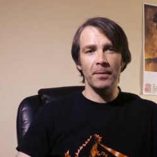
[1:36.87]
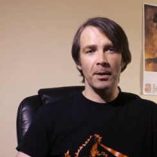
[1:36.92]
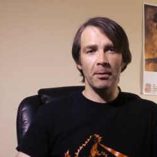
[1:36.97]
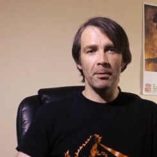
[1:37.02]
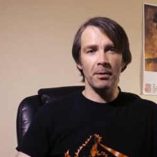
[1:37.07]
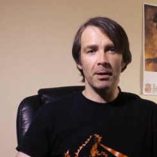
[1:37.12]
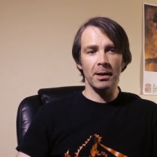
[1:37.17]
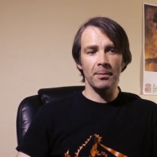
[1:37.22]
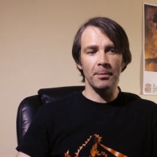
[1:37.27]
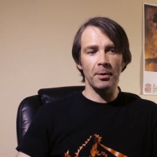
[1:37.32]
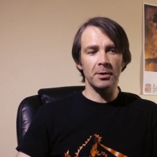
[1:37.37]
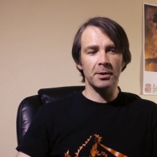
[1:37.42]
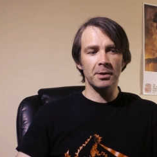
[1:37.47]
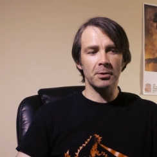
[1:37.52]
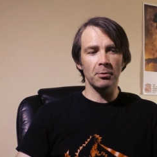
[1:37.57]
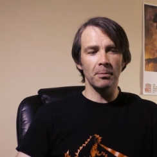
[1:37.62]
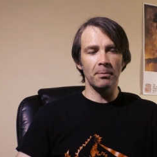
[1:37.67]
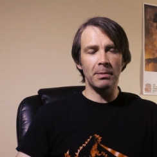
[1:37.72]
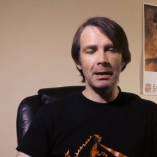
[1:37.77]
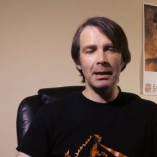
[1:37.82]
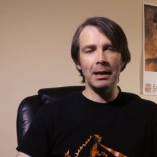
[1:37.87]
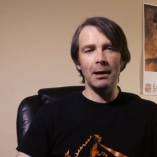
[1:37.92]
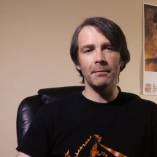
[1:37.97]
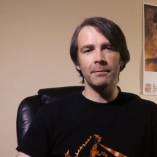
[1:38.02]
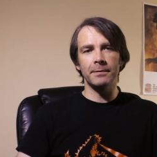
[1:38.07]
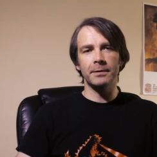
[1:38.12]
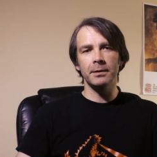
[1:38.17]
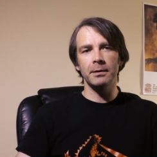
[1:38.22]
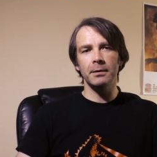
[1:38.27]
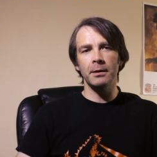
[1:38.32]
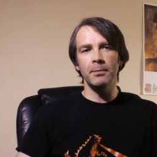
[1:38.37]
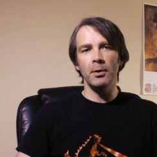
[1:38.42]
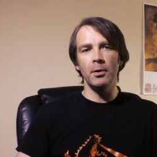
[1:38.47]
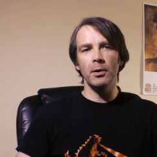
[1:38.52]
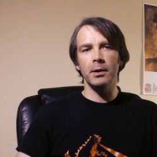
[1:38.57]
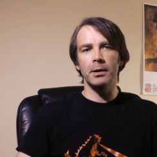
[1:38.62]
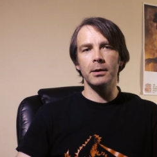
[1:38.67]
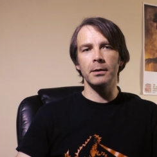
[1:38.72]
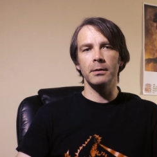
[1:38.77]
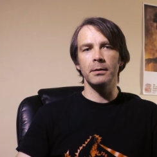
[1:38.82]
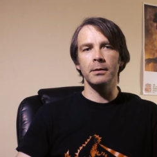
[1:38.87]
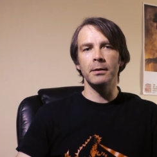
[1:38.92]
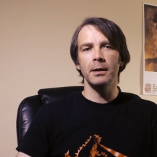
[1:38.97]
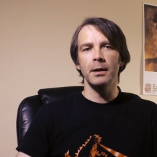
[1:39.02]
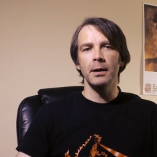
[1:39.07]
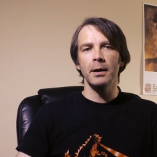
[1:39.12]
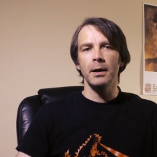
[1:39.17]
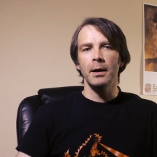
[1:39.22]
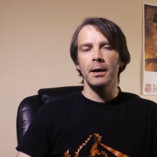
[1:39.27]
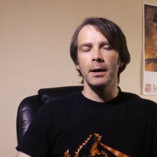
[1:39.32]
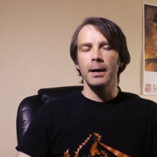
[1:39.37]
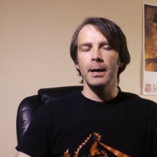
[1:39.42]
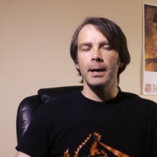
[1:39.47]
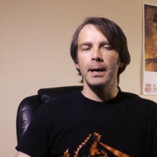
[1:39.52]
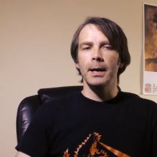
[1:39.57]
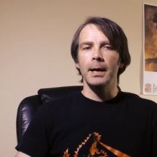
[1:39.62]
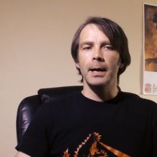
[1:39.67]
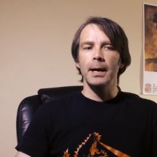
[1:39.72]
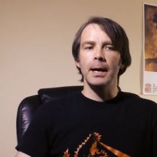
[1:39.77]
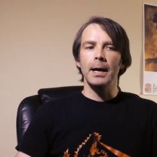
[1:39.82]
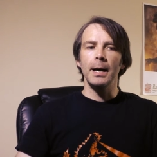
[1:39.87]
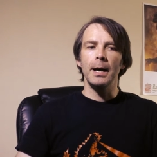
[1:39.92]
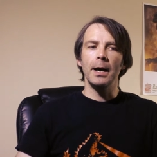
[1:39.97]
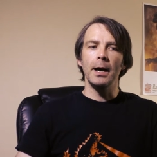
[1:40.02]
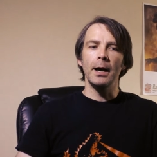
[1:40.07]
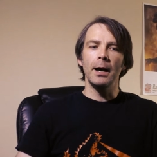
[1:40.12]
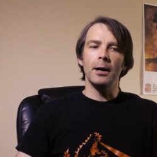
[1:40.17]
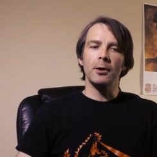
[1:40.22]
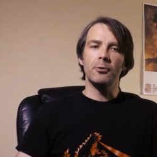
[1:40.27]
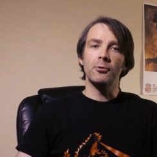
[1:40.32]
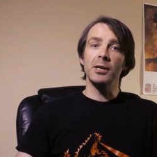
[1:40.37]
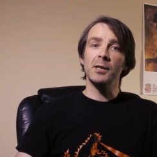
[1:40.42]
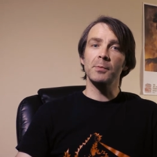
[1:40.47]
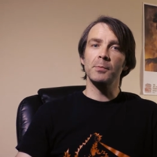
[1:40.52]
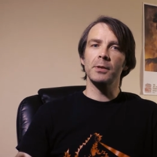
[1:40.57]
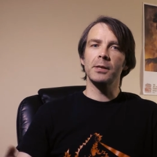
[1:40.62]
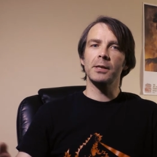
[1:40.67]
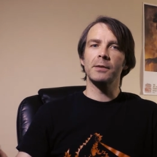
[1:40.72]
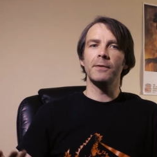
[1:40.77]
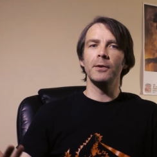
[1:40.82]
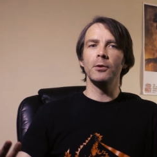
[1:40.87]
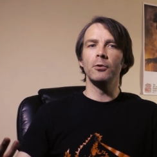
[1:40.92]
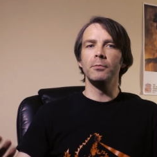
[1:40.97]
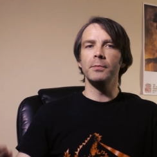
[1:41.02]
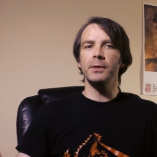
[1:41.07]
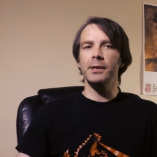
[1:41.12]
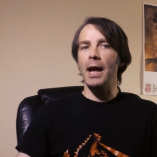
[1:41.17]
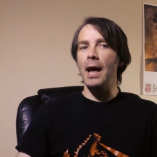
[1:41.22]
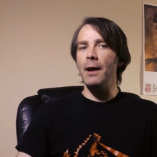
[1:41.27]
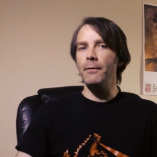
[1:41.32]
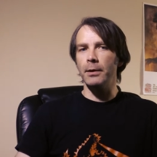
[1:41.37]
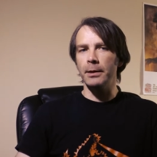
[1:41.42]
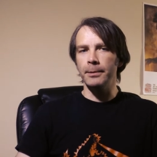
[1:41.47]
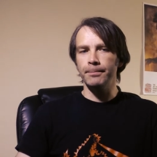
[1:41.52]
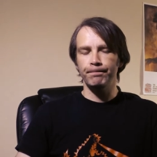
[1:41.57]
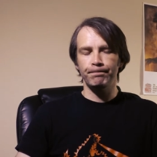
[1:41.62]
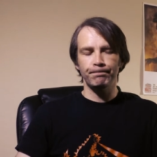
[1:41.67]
one of the most sort of beloved American Christmas films ever.